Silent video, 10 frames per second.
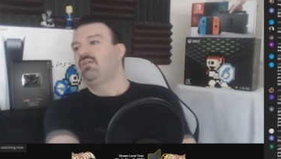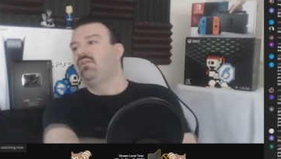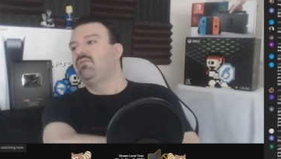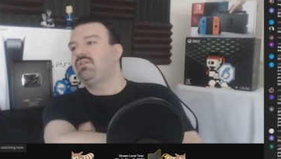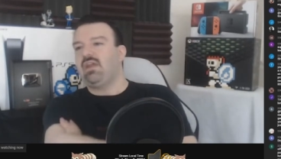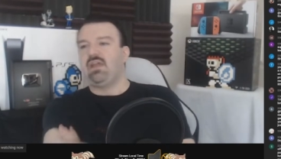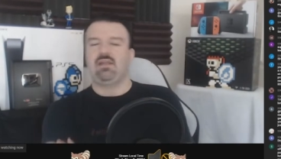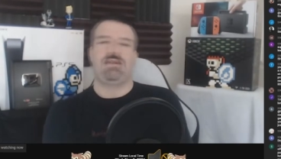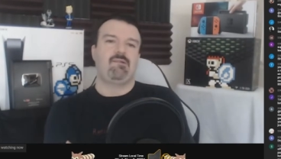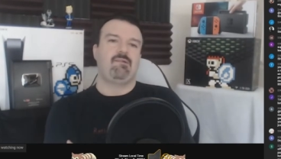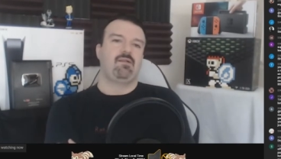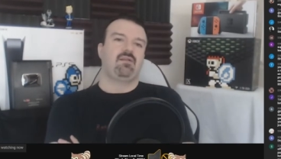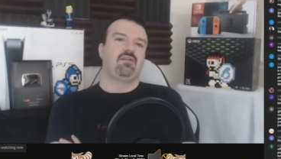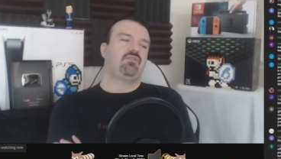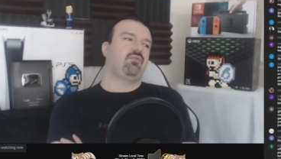okay,
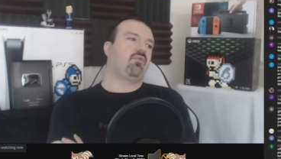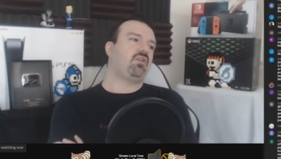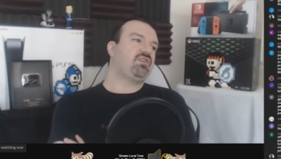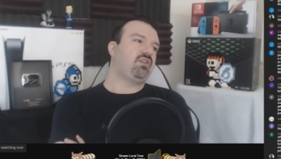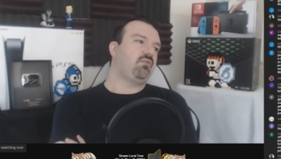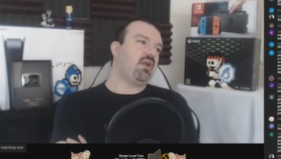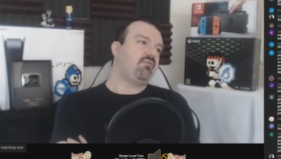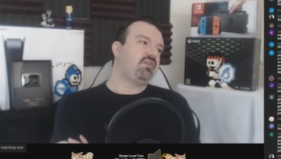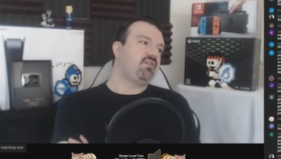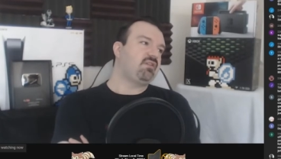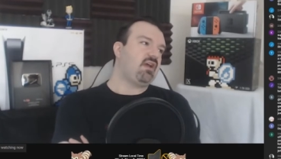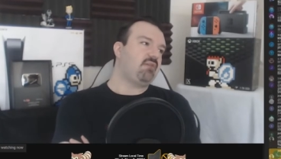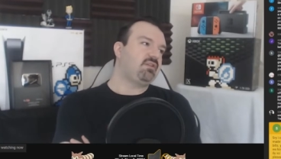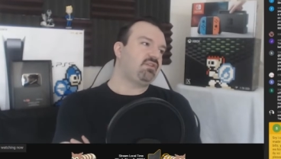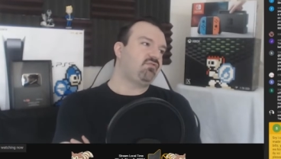so we're all chilling, we're having a good
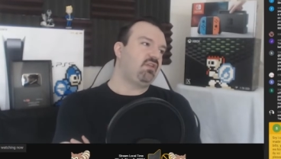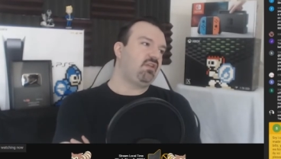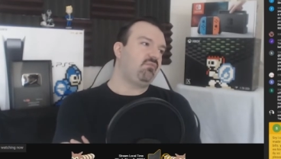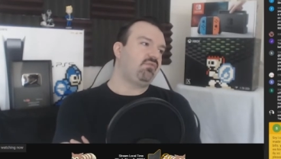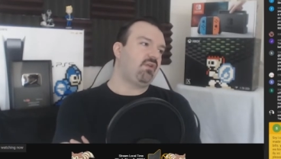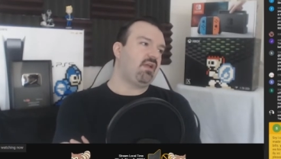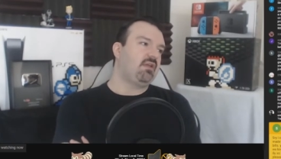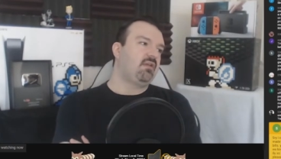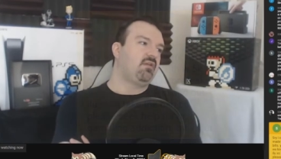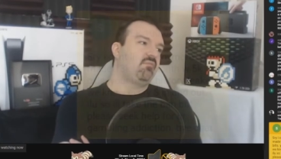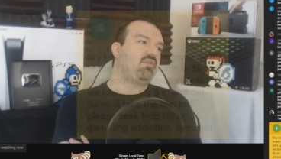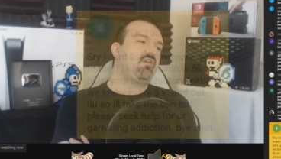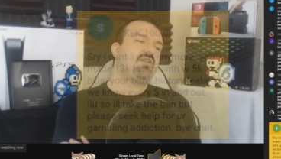time on the streams, right? But no, you